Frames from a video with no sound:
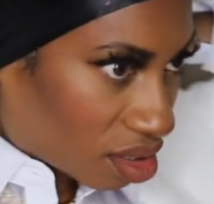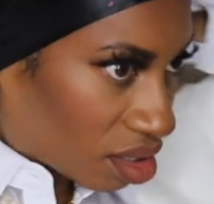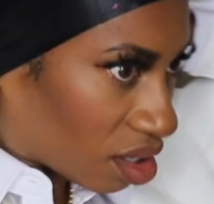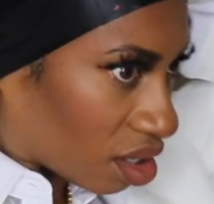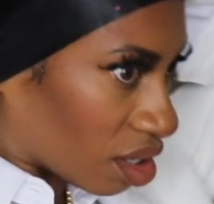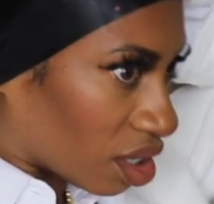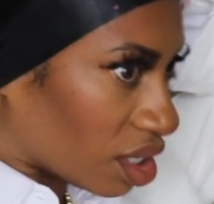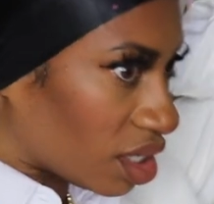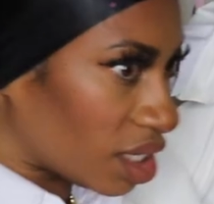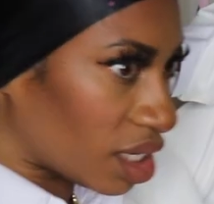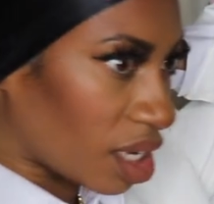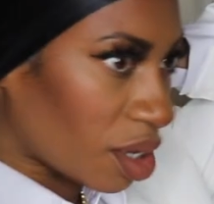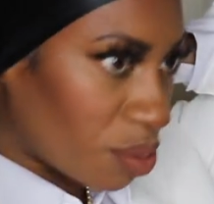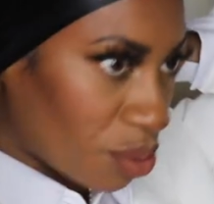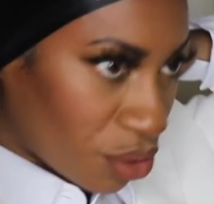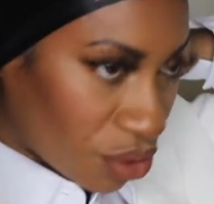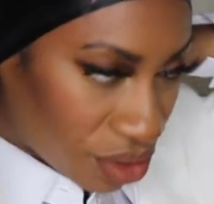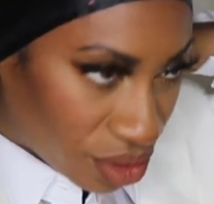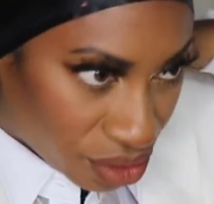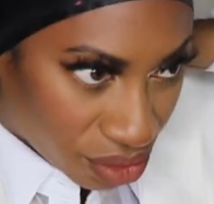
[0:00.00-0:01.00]
curling
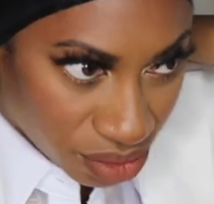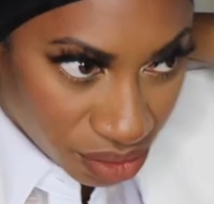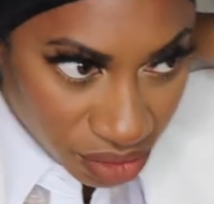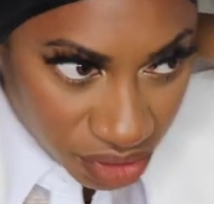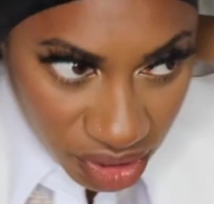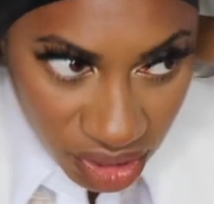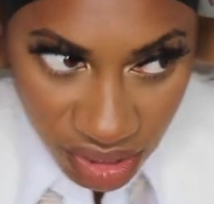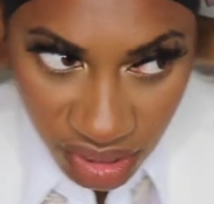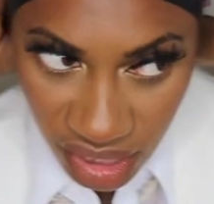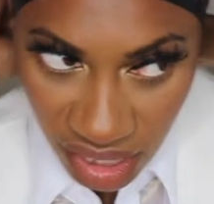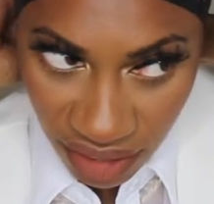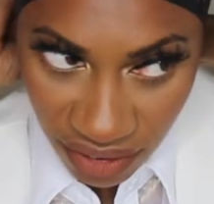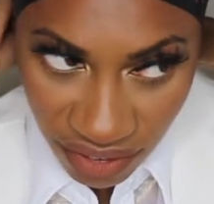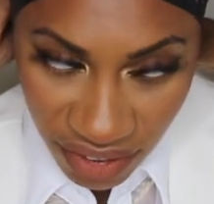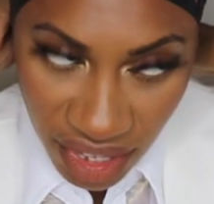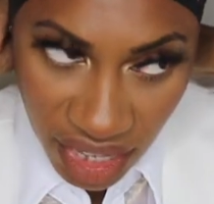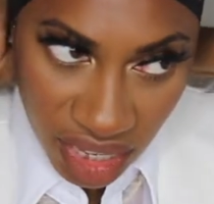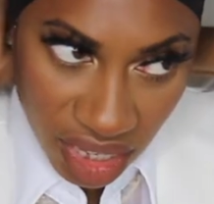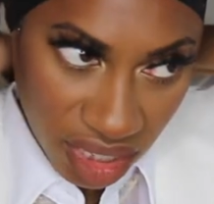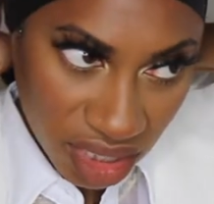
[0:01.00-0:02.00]
up on you just that
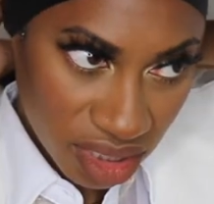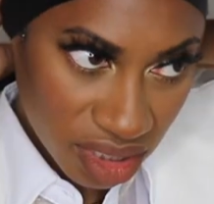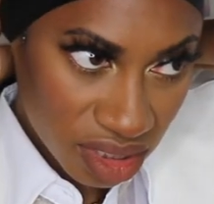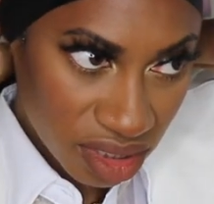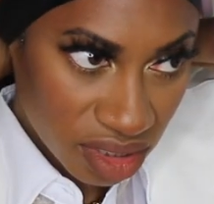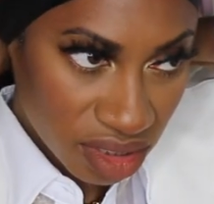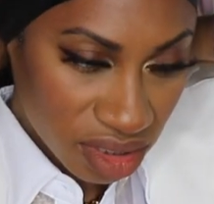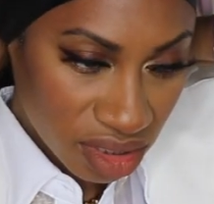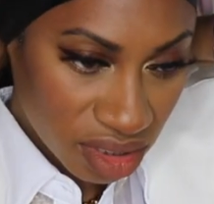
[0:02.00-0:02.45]
fast.